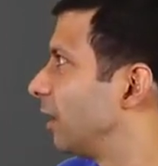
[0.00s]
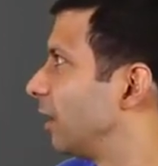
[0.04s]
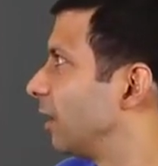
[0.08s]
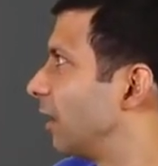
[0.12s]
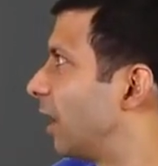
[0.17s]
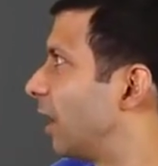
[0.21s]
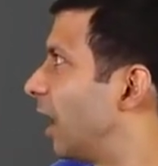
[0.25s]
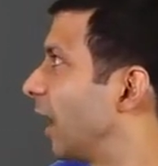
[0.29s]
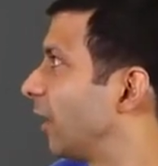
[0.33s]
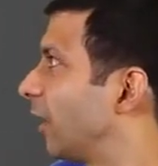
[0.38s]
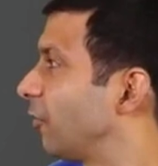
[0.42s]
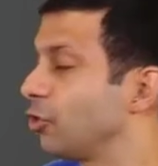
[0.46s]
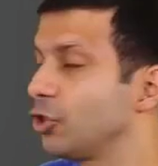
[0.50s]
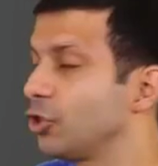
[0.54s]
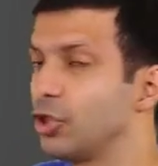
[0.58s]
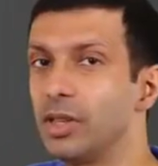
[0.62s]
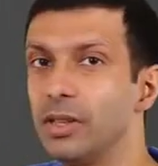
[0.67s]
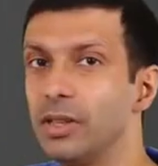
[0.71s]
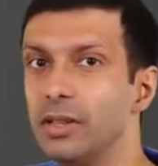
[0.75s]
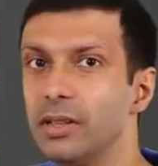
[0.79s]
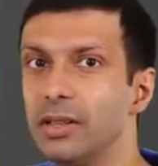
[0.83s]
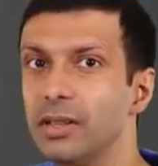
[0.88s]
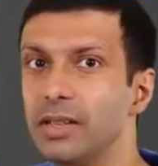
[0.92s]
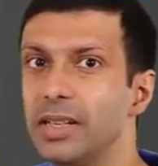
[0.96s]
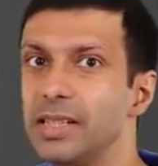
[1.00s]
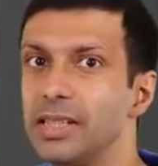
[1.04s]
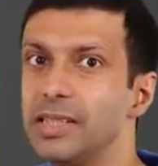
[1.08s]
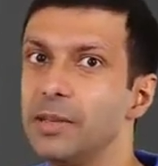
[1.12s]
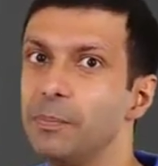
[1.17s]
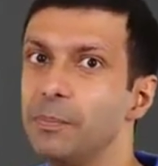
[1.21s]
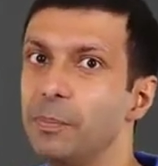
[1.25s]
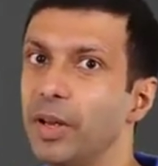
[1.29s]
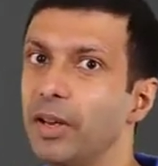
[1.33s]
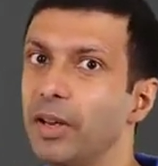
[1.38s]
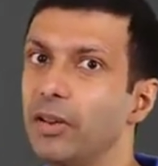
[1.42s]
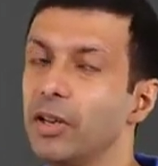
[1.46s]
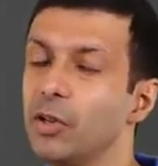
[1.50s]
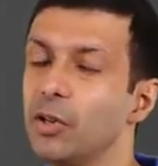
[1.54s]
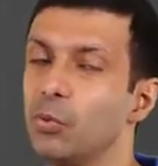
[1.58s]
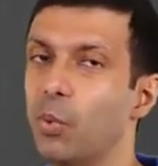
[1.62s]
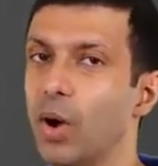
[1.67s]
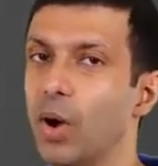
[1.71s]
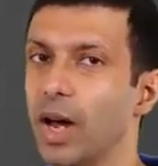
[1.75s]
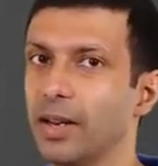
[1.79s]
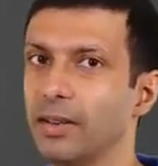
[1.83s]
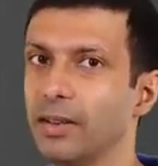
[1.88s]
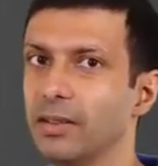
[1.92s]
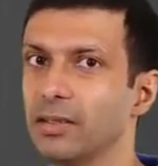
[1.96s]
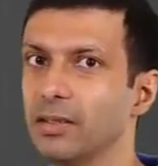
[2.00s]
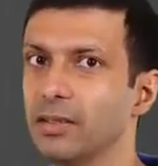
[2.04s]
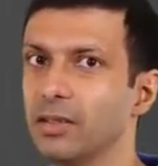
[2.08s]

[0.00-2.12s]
Hydrogen is in period 1,